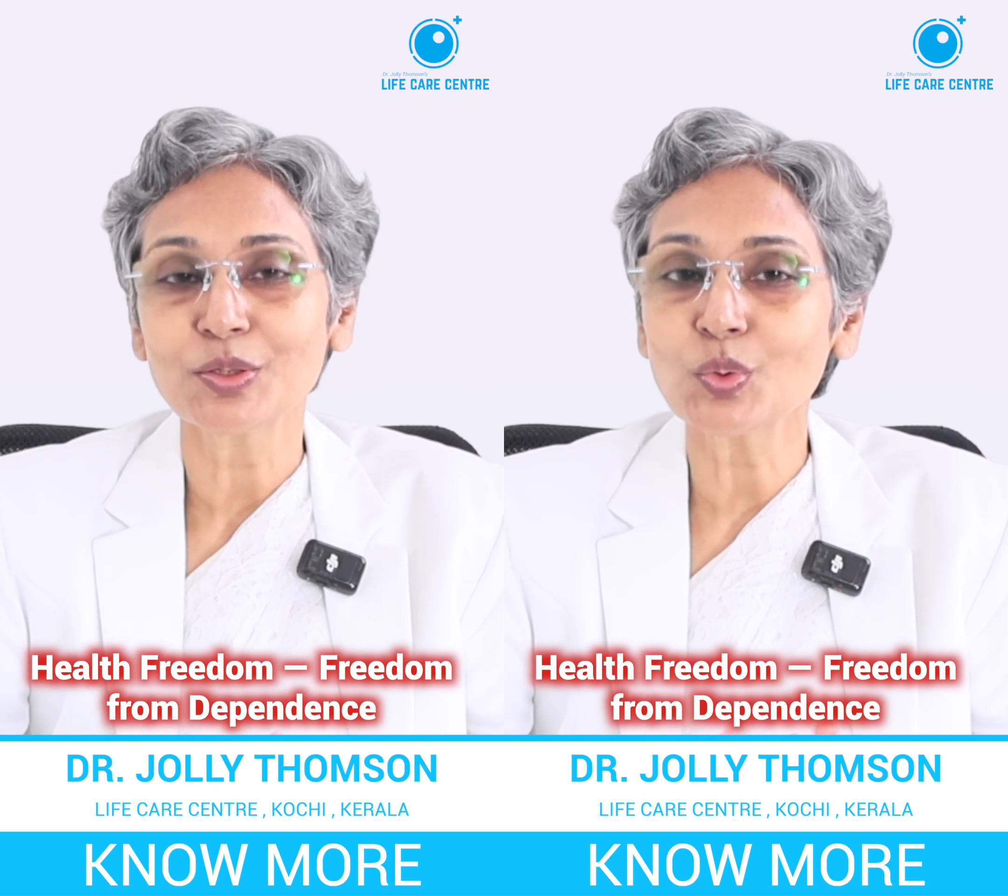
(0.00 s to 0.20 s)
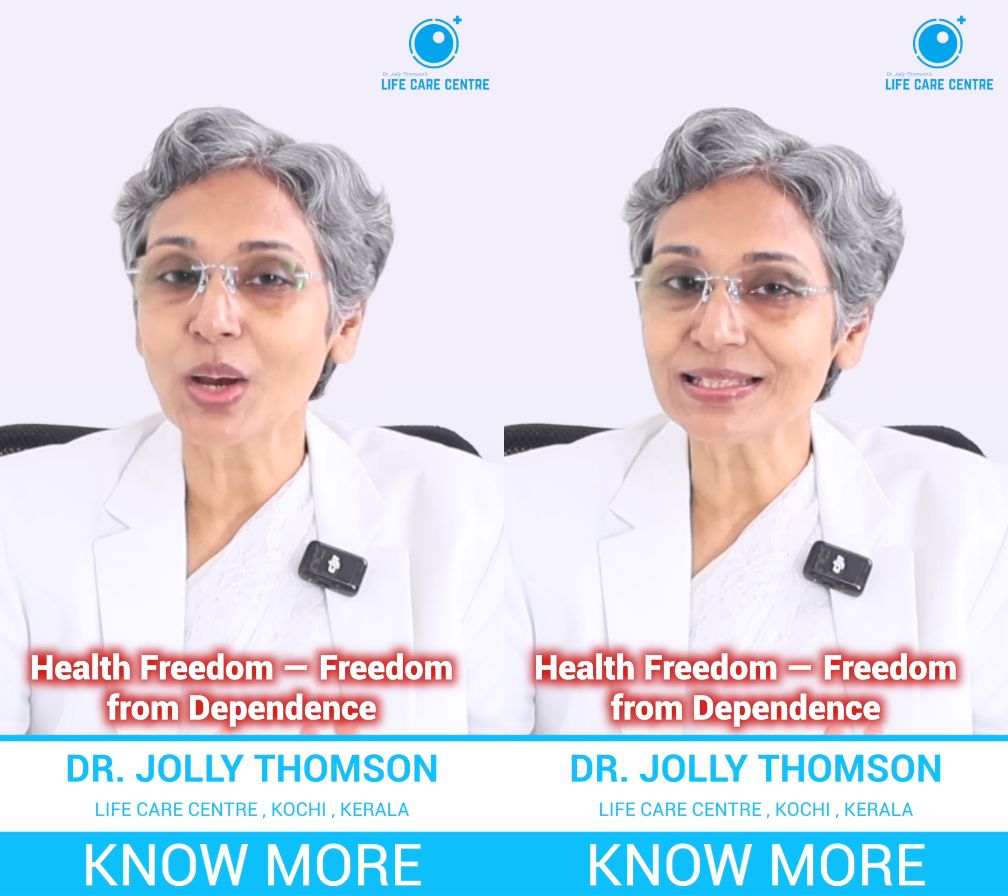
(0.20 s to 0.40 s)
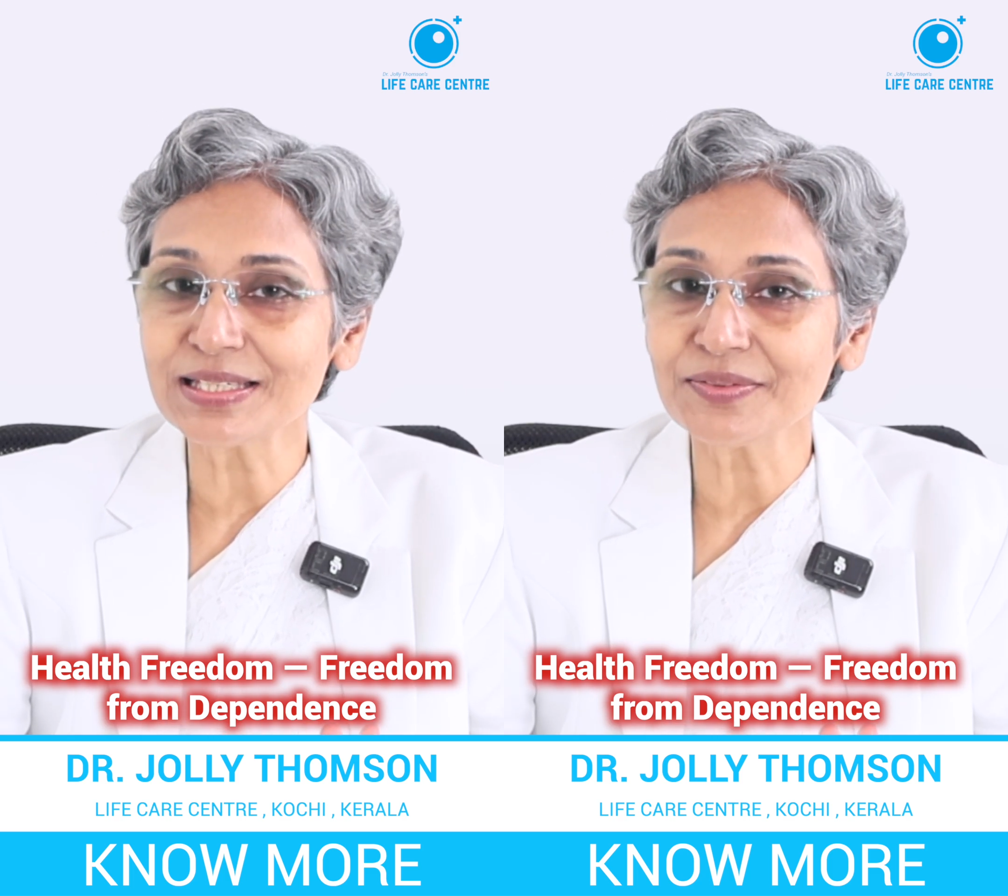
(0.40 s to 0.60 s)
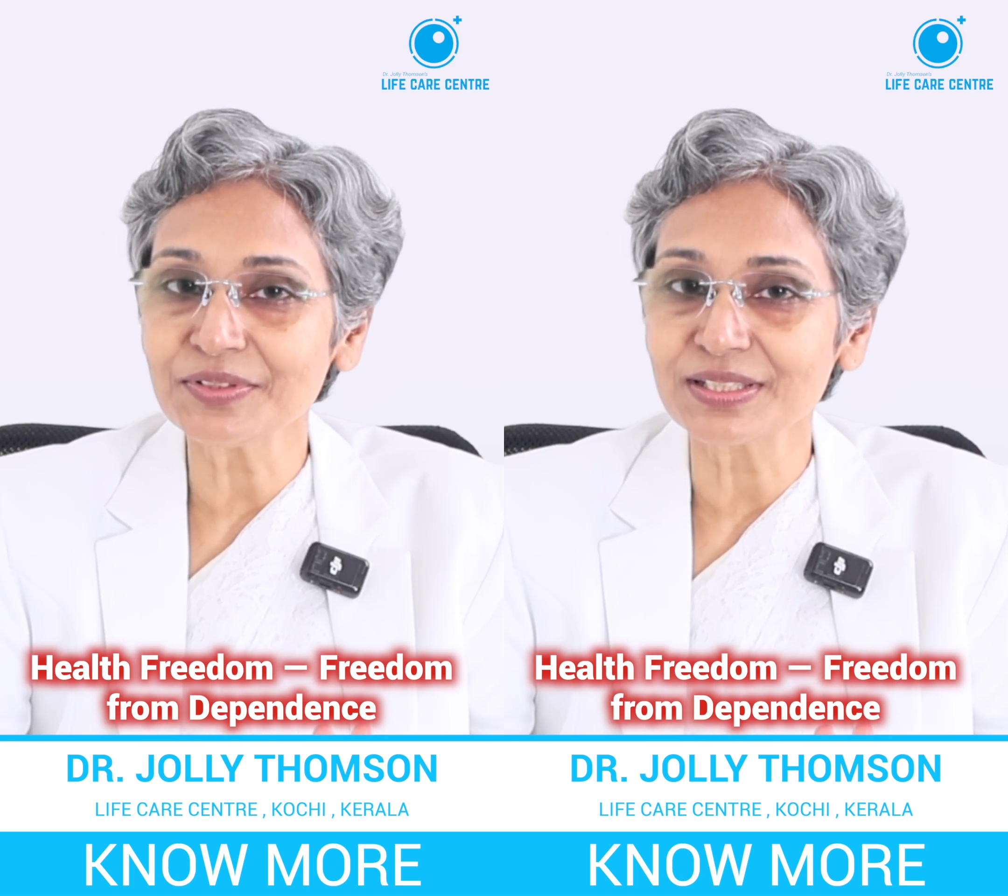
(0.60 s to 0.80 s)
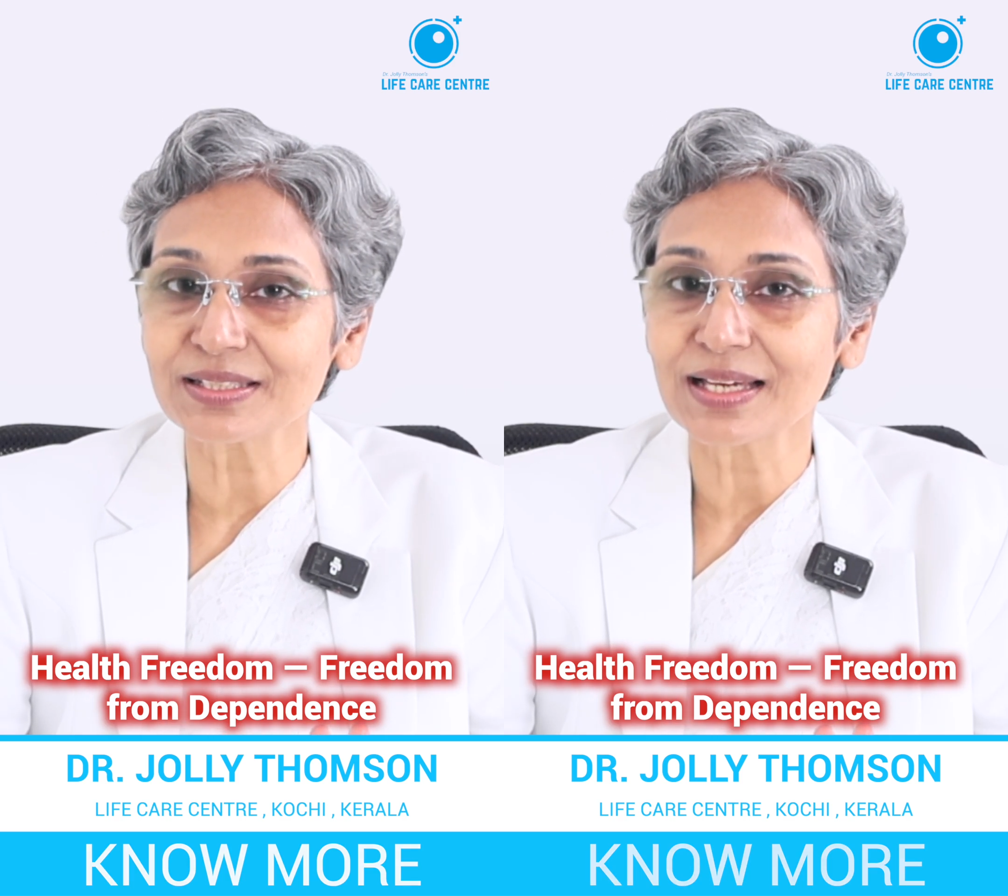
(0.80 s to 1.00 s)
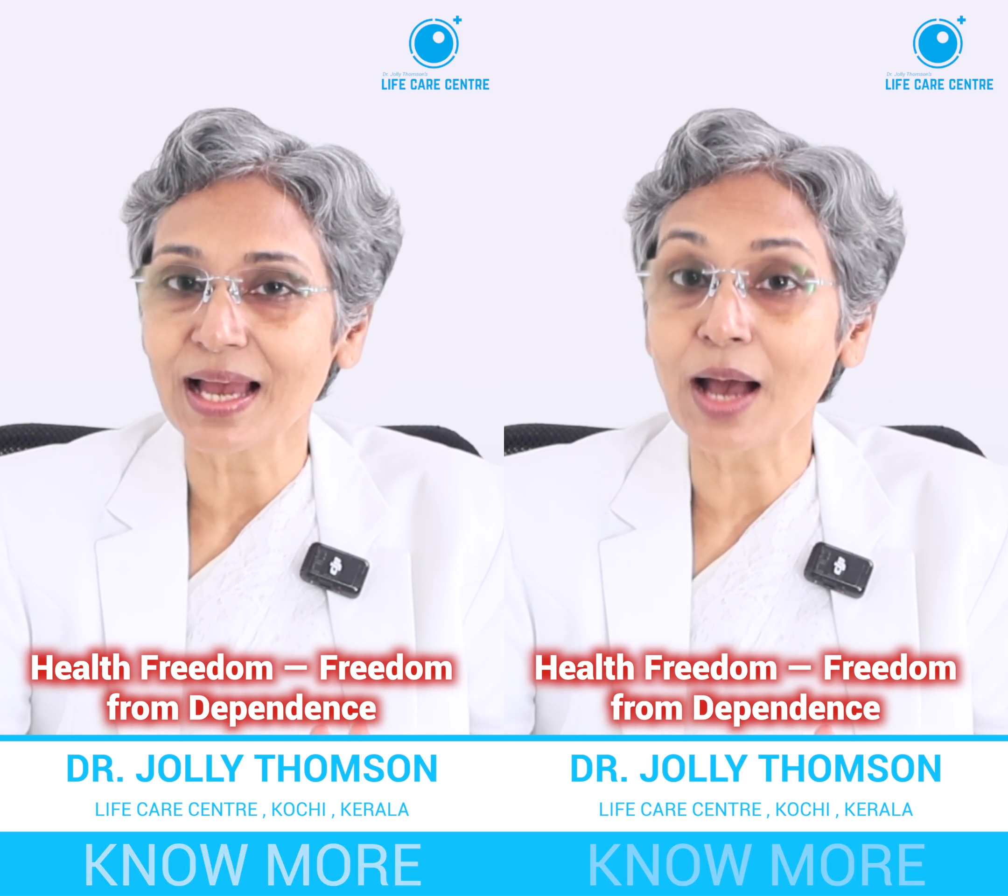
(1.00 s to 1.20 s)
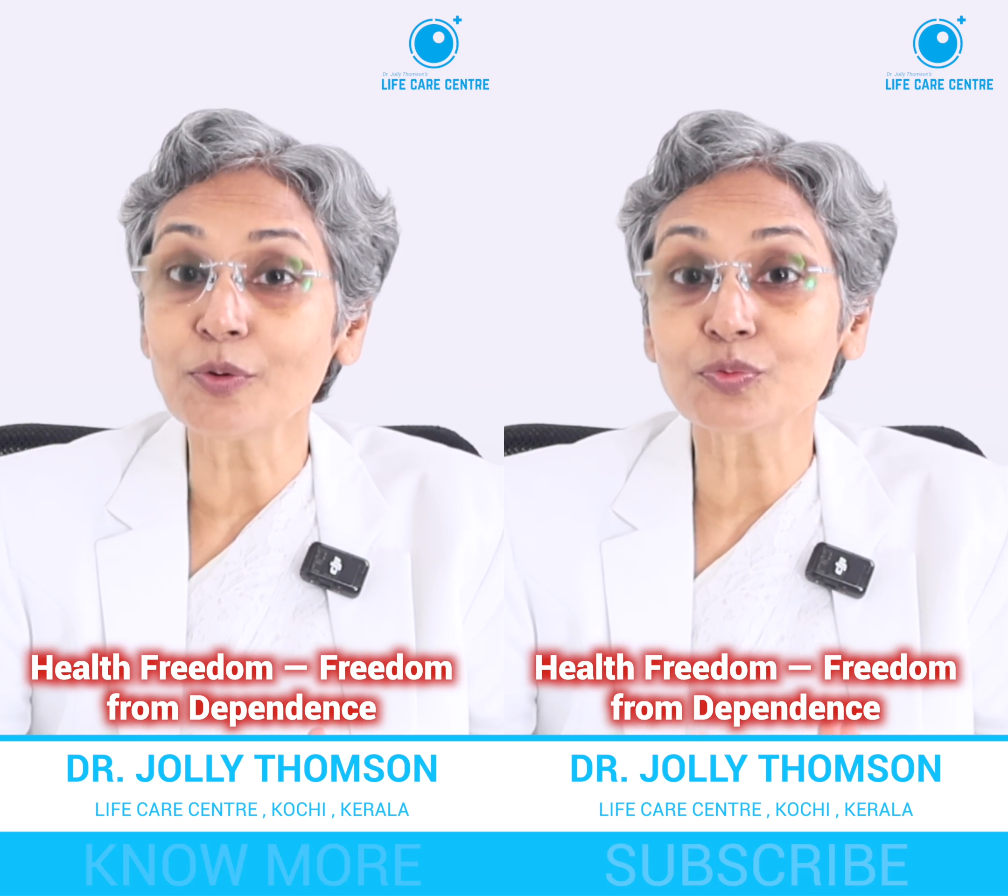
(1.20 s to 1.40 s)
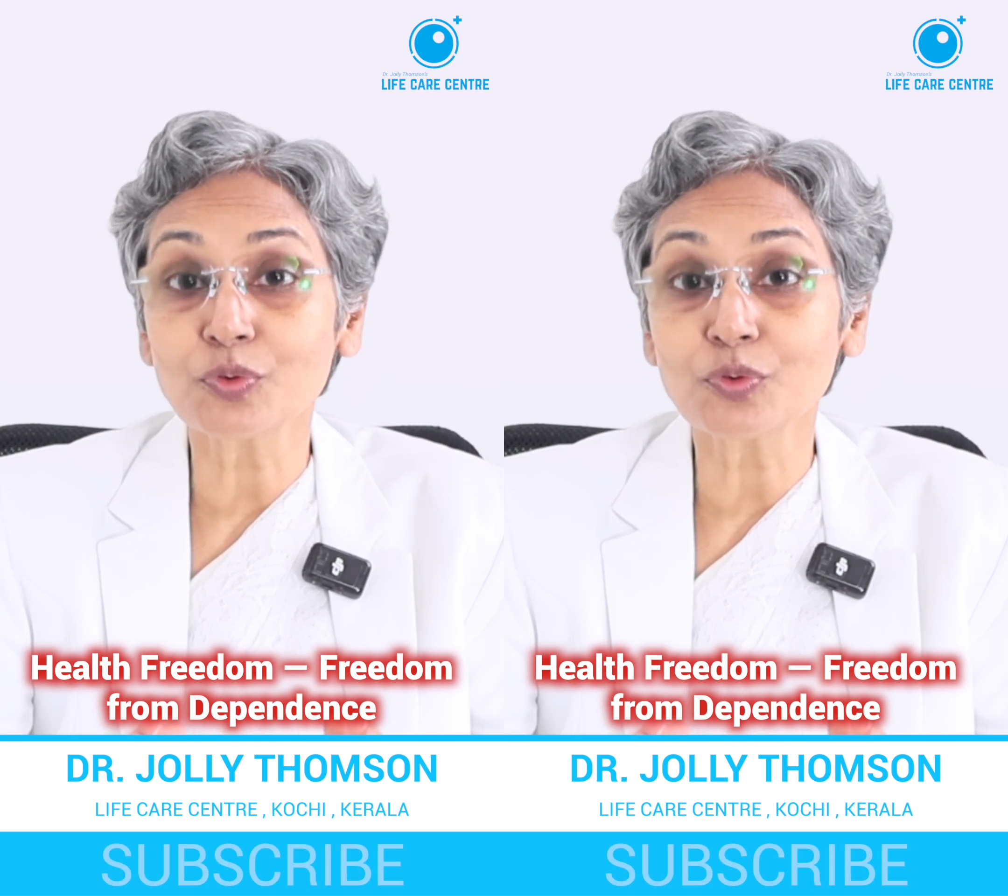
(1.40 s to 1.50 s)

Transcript: To achieve it, our